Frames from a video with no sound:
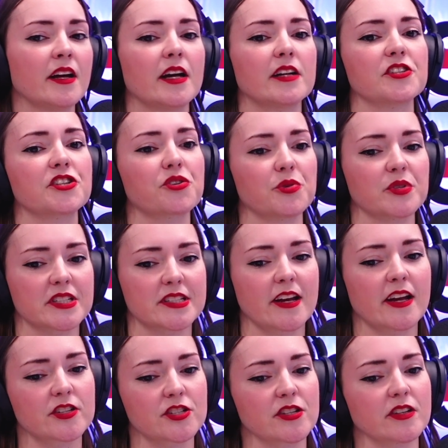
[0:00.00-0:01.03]
and short
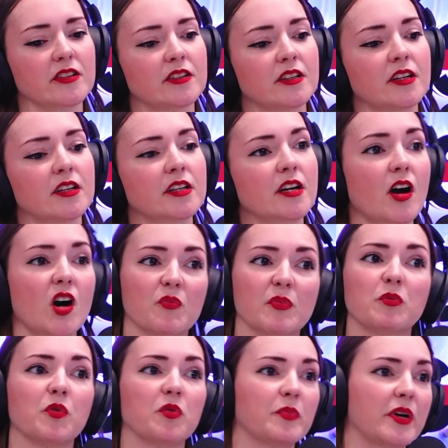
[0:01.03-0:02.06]
stature can't be
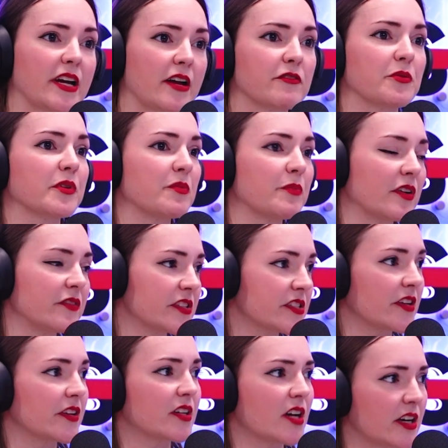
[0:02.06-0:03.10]
worn by everyone above a
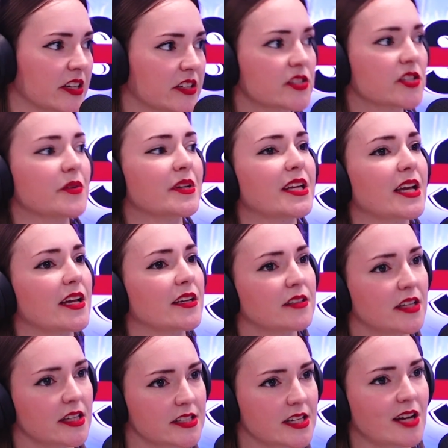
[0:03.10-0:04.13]
certain height. So
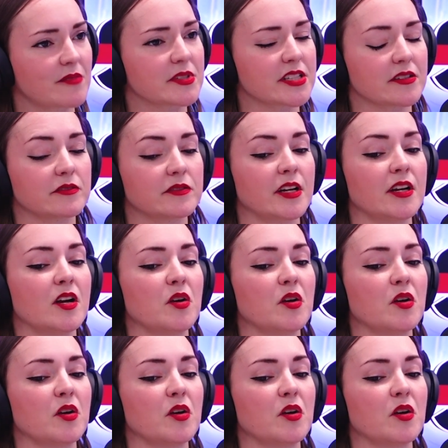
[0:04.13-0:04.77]
again, adaptive.